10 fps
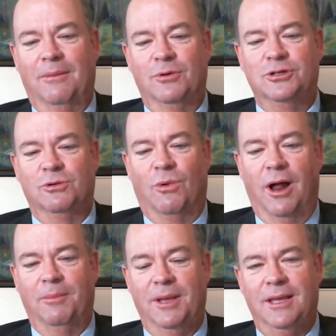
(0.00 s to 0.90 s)
We should
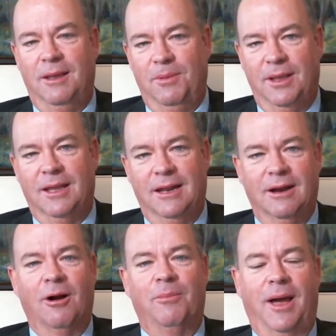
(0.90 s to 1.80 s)
want to be keeping it
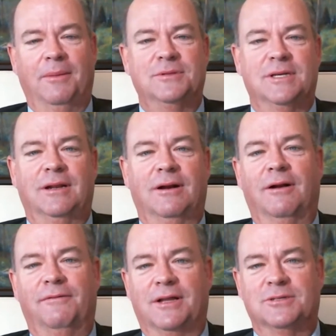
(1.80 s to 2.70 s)
in our pipes and in
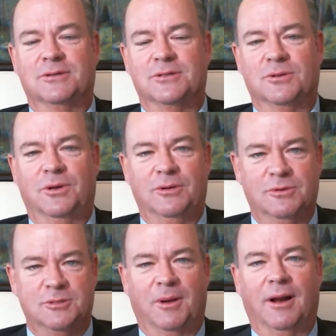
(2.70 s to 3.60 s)
our vessels. So
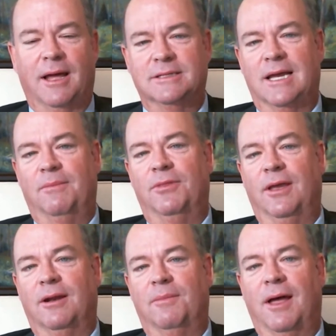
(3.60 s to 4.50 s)
we spend a lot of time
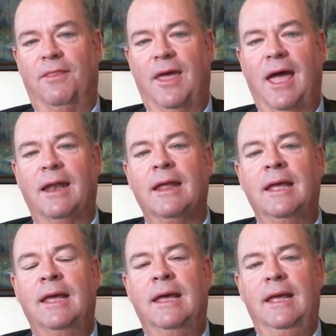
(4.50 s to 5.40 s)
thinking about that.